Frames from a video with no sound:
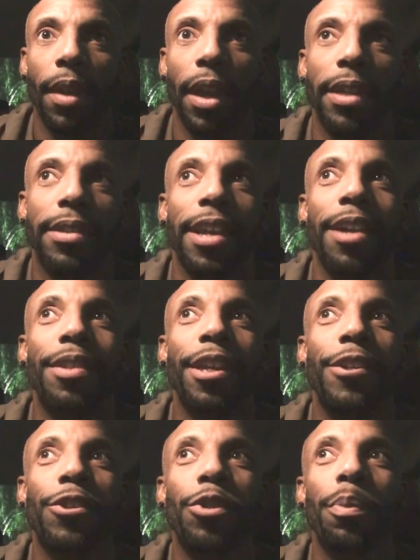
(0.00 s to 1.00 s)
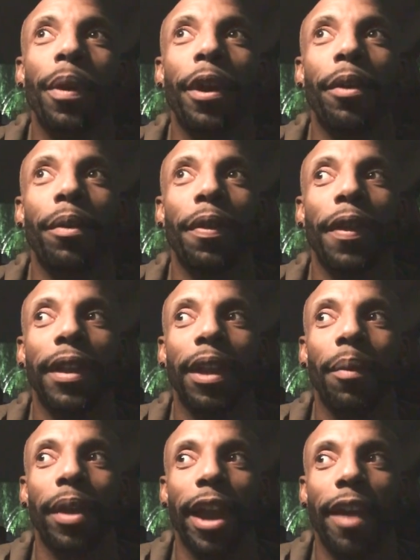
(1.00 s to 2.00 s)
It sounds like a superhero thing
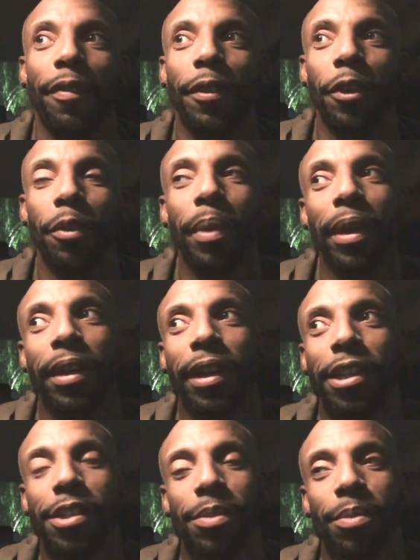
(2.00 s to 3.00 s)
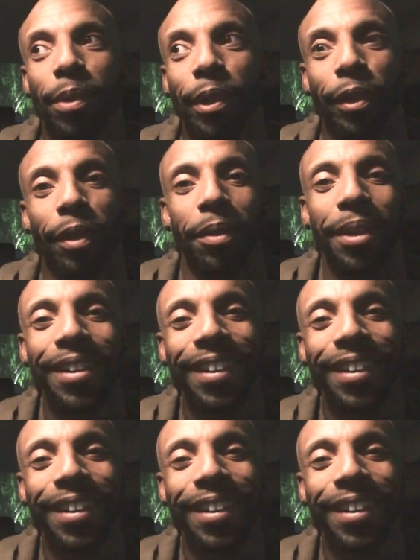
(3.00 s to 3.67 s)
that we have to do, but it's real.